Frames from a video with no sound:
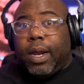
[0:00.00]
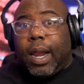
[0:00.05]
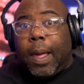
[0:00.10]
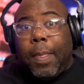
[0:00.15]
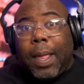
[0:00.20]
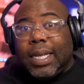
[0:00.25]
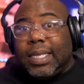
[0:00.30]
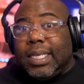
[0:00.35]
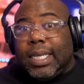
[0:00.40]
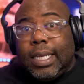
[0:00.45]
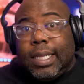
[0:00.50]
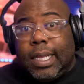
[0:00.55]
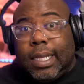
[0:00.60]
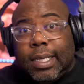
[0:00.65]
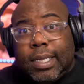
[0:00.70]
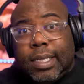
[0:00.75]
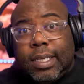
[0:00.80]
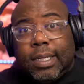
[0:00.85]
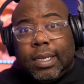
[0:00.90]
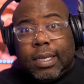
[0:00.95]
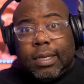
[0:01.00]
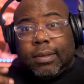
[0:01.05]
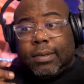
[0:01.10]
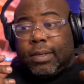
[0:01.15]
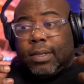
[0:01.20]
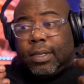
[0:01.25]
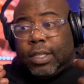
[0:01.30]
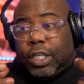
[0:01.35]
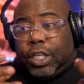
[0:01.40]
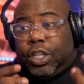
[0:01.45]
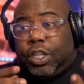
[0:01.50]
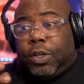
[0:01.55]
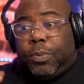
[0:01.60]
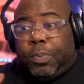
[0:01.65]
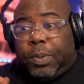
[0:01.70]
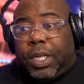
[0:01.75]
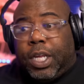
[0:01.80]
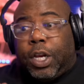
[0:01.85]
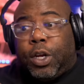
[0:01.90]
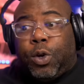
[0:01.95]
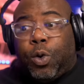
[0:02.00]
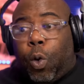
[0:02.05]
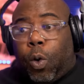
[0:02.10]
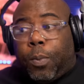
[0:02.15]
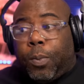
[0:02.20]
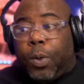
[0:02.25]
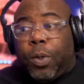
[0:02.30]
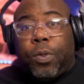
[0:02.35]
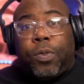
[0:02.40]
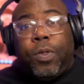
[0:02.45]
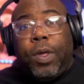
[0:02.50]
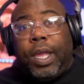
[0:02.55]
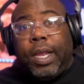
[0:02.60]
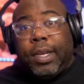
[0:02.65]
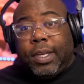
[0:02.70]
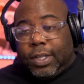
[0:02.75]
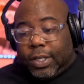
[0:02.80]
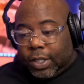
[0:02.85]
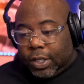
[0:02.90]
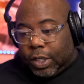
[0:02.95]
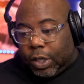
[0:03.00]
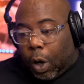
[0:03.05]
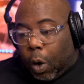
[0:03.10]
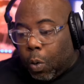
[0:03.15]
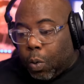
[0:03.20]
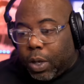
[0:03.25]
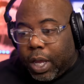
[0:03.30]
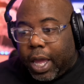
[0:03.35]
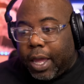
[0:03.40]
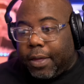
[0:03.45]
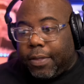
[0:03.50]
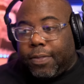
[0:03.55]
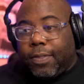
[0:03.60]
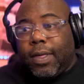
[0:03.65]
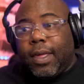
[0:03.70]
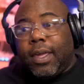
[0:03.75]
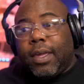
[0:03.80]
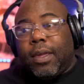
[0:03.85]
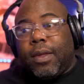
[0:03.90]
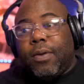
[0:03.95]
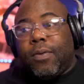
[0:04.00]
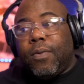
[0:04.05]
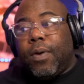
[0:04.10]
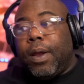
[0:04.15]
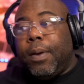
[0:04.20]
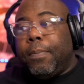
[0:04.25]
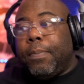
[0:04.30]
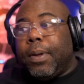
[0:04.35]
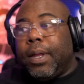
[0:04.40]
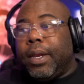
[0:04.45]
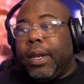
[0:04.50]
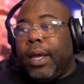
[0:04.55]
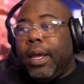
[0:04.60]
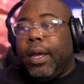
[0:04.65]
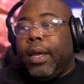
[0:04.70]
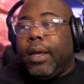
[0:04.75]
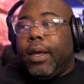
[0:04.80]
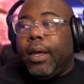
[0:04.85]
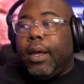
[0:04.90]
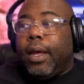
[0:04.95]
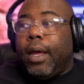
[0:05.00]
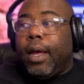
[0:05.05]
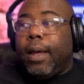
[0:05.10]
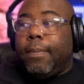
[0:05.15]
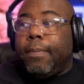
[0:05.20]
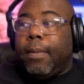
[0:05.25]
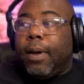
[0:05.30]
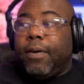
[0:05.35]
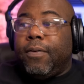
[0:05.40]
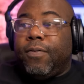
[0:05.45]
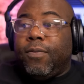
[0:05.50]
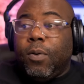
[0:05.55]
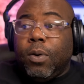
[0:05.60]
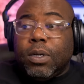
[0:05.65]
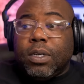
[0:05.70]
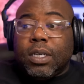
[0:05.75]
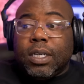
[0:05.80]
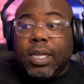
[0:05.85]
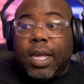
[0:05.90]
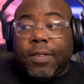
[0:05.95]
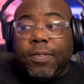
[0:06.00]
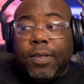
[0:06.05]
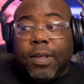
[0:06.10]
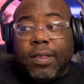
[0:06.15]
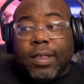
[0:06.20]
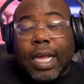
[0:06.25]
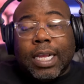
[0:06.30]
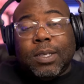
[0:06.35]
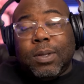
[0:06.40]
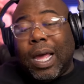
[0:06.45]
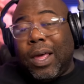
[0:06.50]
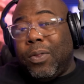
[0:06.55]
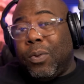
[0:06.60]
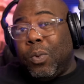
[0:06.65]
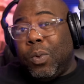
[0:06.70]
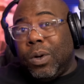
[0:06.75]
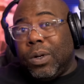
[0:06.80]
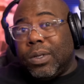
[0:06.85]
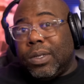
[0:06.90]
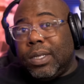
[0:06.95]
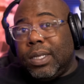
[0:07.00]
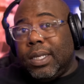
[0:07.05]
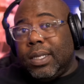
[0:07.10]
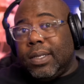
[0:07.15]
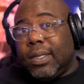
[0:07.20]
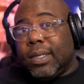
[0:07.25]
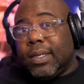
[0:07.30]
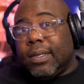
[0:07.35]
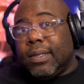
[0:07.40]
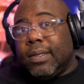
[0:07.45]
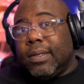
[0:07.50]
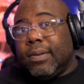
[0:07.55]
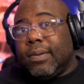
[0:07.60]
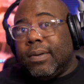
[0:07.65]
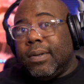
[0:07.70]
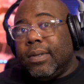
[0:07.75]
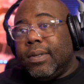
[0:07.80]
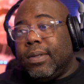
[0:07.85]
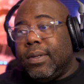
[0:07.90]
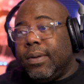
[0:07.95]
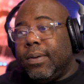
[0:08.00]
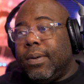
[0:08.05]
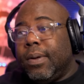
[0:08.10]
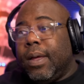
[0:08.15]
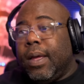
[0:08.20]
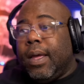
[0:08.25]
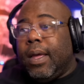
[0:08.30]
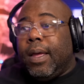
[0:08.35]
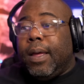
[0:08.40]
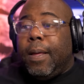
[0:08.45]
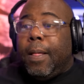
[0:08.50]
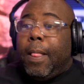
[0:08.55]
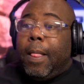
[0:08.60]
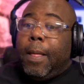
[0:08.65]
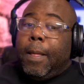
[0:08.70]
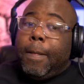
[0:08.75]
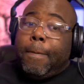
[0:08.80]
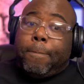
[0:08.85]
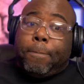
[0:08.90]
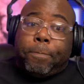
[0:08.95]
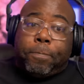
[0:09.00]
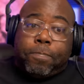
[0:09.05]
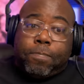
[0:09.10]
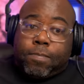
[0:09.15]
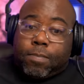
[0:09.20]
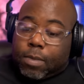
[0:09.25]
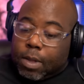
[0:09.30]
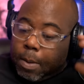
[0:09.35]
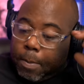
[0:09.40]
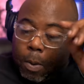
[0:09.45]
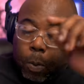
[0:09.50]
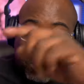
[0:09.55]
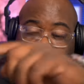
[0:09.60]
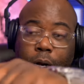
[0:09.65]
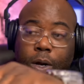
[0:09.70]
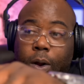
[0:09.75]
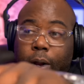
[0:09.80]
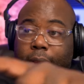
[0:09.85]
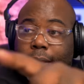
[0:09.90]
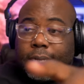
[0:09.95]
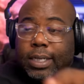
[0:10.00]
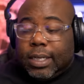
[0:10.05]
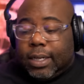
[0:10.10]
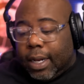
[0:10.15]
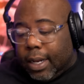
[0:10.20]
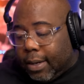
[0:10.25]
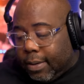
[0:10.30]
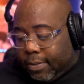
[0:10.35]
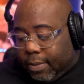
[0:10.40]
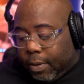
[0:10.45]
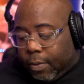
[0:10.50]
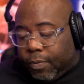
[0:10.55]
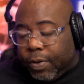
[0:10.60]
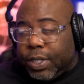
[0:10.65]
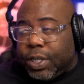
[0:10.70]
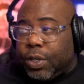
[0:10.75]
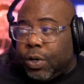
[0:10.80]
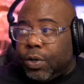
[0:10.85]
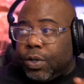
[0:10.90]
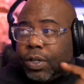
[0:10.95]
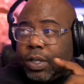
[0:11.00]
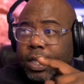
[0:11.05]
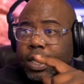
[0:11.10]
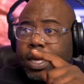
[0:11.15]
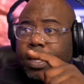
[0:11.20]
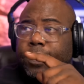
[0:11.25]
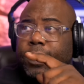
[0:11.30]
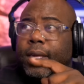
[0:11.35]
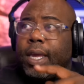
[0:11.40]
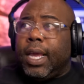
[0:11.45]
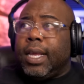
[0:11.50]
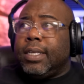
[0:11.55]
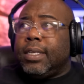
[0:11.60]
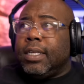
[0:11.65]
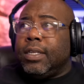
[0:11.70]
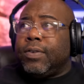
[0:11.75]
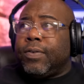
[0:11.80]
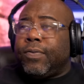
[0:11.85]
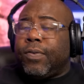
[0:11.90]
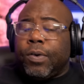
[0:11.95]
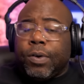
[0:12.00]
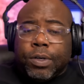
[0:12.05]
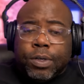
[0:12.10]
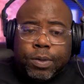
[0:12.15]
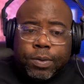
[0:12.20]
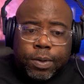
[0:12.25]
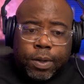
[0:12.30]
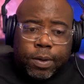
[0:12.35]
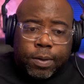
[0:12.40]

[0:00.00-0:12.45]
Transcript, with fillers: I'm not saying that this is a, this should be a normal thing. This is an okay thing, right? But um, unfortunately, I think that's how the world sees it, right? So, but we're going to actually uh, research the, uh, the case that he's referring to, though.